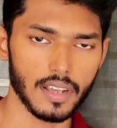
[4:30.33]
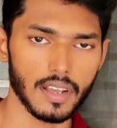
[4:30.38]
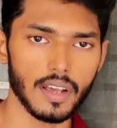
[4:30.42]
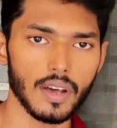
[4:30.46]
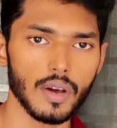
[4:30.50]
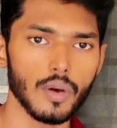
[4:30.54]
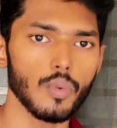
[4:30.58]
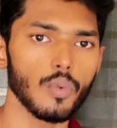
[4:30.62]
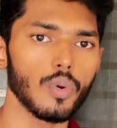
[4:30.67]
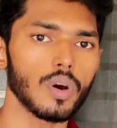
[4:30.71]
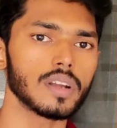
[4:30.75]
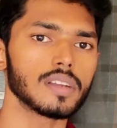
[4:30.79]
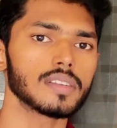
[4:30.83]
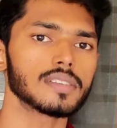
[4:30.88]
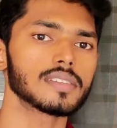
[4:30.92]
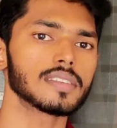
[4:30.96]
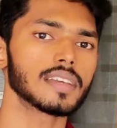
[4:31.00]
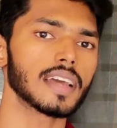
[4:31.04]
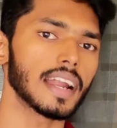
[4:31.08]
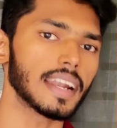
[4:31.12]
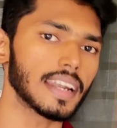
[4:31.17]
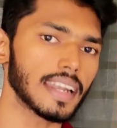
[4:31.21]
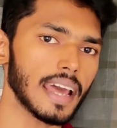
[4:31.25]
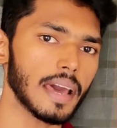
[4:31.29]
Once
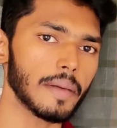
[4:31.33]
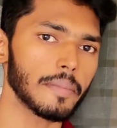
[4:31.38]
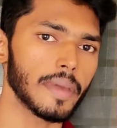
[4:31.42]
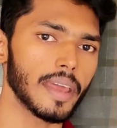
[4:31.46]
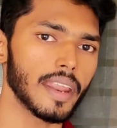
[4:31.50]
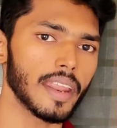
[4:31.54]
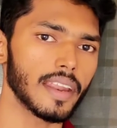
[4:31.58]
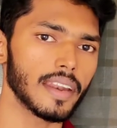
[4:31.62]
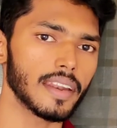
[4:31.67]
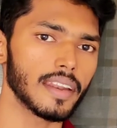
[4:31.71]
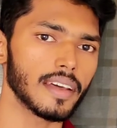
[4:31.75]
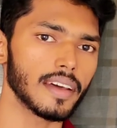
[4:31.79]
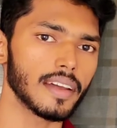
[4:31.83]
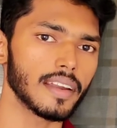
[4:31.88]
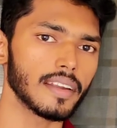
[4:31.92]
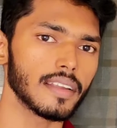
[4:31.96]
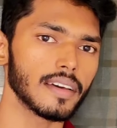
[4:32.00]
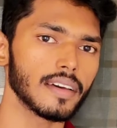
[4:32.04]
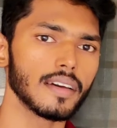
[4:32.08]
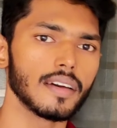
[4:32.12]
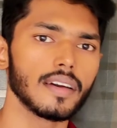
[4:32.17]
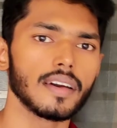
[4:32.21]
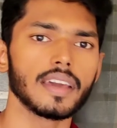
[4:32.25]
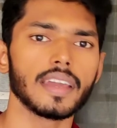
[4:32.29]
contaminated,
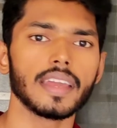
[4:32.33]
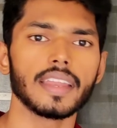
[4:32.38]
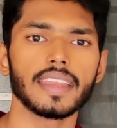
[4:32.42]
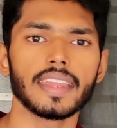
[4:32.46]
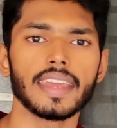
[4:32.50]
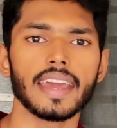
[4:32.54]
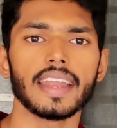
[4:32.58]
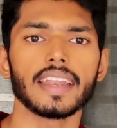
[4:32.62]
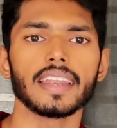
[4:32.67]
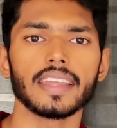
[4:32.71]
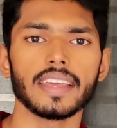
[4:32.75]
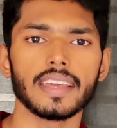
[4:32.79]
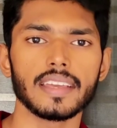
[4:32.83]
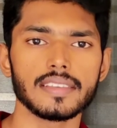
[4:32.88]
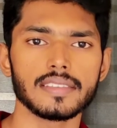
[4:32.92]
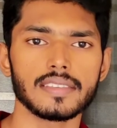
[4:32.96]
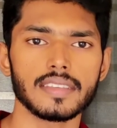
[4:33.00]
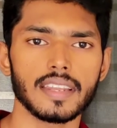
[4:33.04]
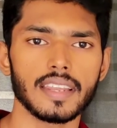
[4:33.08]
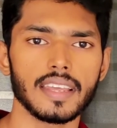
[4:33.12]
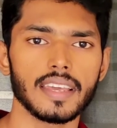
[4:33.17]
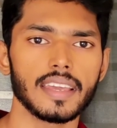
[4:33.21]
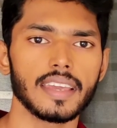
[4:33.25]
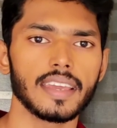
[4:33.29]
it can
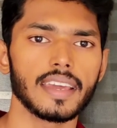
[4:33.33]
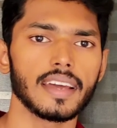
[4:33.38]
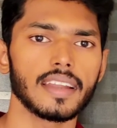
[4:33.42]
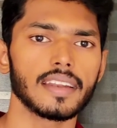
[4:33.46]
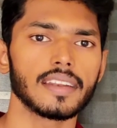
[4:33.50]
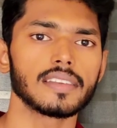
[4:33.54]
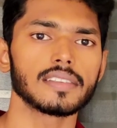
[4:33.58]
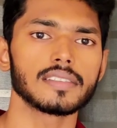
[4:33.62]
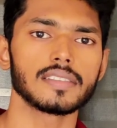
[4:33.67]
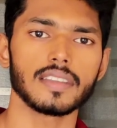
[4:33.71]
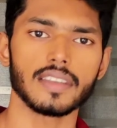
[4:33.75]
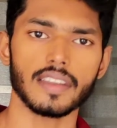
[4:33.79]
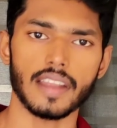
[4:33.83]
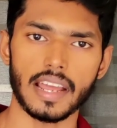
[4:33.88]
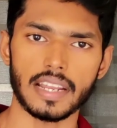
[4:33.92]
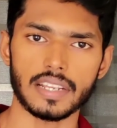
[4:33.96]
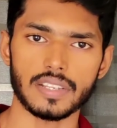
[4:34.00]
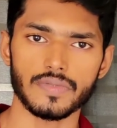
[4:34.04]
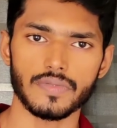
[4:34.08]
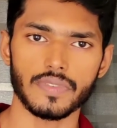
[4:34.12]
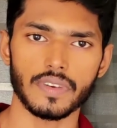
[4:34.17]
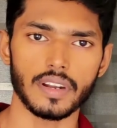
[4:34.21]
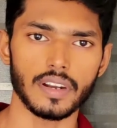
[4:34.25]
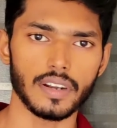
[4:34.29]
easily get
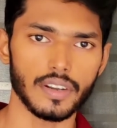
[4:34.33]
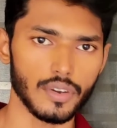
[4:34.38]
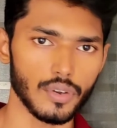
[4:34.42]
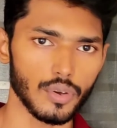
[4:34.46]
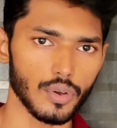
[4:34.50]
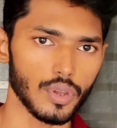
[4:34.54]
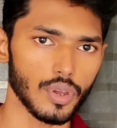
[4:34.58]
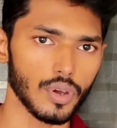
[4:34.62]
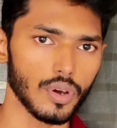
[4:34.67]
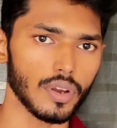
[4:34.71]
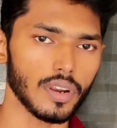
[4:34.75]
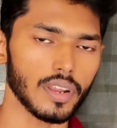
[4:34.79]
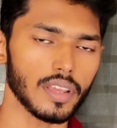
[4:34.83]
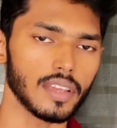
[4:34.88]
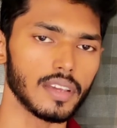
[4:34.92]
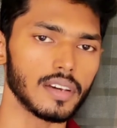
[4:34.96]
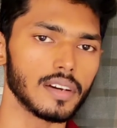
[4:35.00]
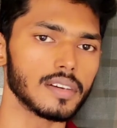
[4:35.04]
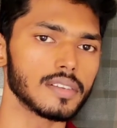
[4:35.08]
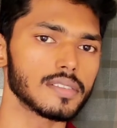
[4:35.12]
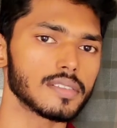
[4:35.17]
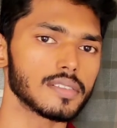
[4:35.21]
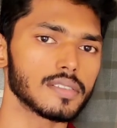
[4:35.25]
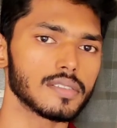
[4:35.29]
transferred to your
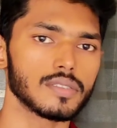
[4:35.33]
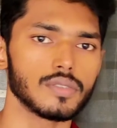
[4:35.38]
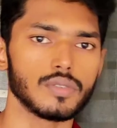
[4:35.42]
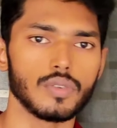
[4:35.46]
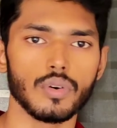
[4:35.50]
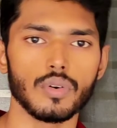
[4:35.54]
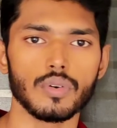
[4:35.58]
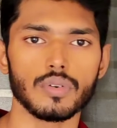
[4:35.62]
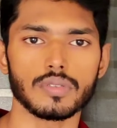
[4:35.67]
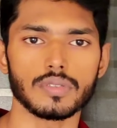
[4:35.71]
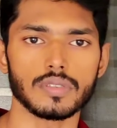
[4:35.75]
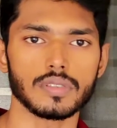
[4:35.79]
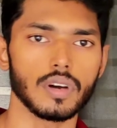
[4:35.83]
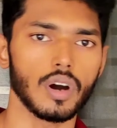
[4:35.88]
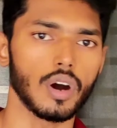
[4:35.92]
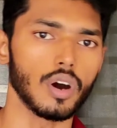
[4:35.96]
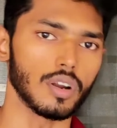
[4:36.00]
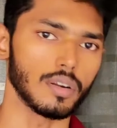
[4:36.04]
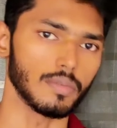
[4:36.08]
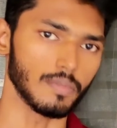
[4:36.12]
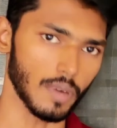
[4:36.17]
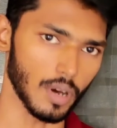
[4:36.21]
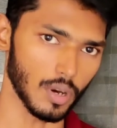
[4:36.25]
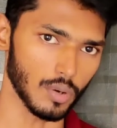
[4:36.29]
ears, nose or
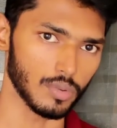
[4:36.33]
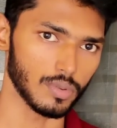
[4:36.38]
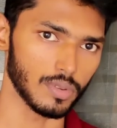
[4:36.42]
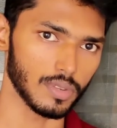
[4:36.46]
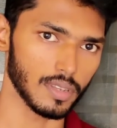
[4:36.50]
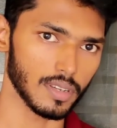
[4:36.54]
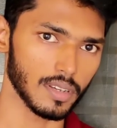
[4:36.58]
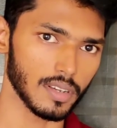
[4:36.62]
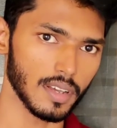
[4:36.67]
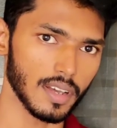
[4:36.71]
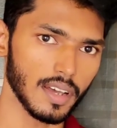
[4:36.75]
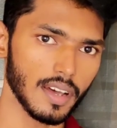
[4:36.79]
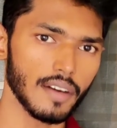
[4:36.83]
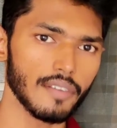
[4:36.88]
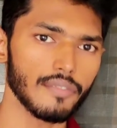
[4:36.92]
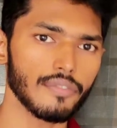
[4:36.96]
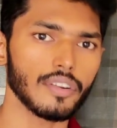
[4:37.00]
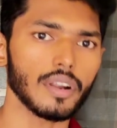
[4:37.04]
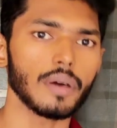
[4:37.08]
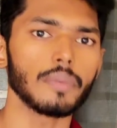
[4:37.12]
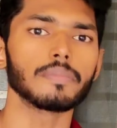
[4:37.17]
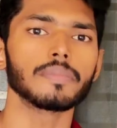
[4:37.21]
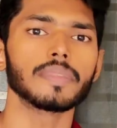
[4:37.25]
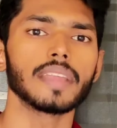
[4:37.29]
mouth.
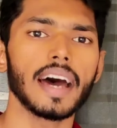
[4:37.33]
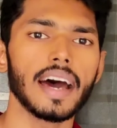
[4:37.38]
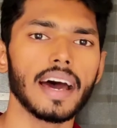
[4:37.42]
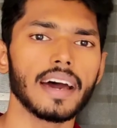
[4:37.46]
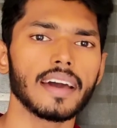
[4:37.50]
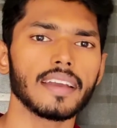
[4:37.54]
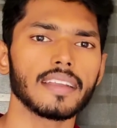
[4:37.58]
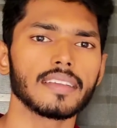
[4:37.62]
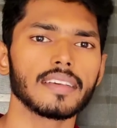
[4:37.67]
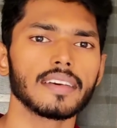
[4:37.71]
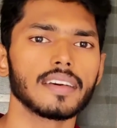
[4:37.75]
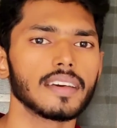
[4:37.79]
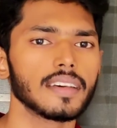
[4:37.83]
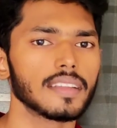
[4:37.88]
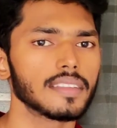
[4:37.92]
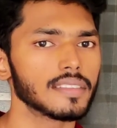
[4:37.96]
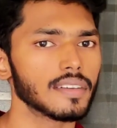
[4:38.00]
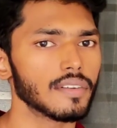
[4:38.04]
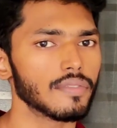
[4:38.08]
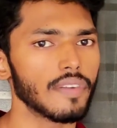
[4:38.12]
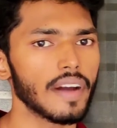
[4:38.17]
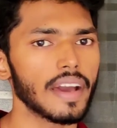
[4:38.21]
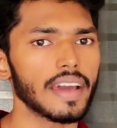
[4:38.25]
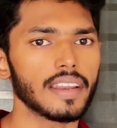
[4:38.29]
From there, the
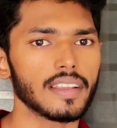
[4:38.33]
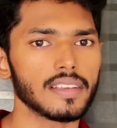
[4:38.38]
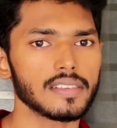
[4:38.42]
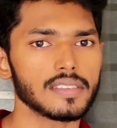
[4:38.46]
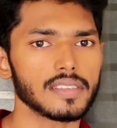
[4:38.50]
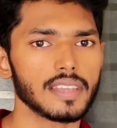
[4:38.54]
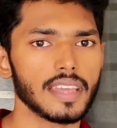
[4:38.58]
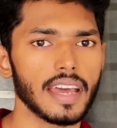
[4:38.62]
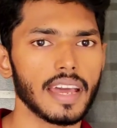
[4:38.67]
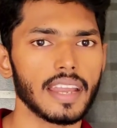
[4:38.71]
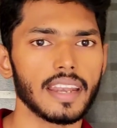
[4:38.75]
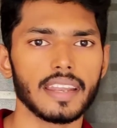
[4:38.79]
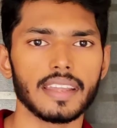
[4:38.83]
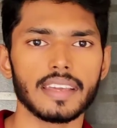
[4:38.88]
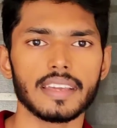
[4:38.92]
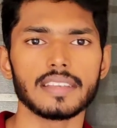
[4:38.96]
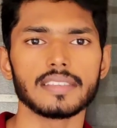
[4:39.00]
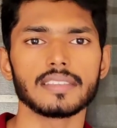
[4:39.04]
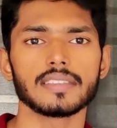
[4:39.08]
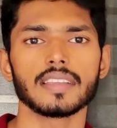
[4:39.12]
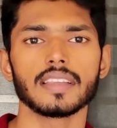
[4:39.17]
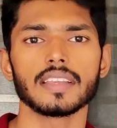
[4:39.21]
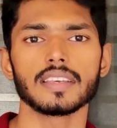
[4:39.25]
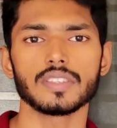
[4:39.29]
virus can
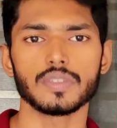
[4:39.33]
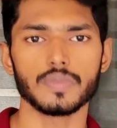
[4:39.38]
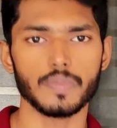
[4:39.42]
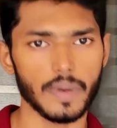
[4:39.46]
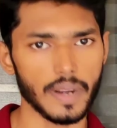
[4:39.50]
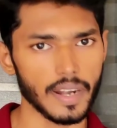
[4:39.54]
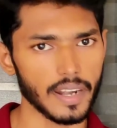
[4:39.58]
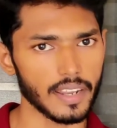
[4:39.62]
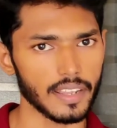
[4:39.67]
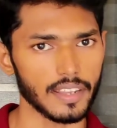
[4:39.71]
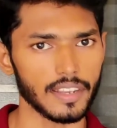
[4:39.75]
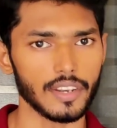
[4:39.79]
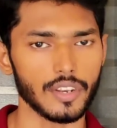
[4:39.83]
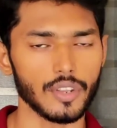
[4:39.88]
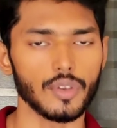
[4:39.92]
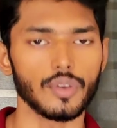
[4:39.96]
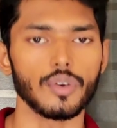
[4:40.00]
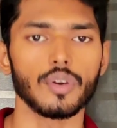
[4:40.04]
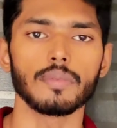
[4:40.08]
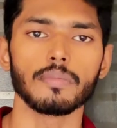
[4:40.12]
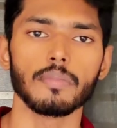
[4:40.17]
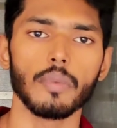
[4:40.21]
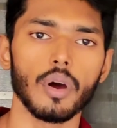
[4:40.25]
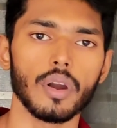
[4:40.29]
easily spread into your
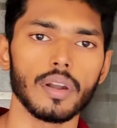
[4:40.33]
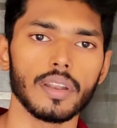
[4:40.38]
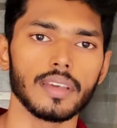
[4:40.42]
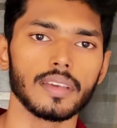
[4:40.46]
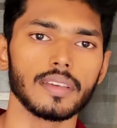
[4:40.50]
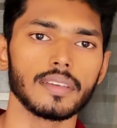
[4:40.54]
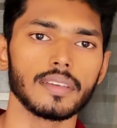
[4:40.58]
body.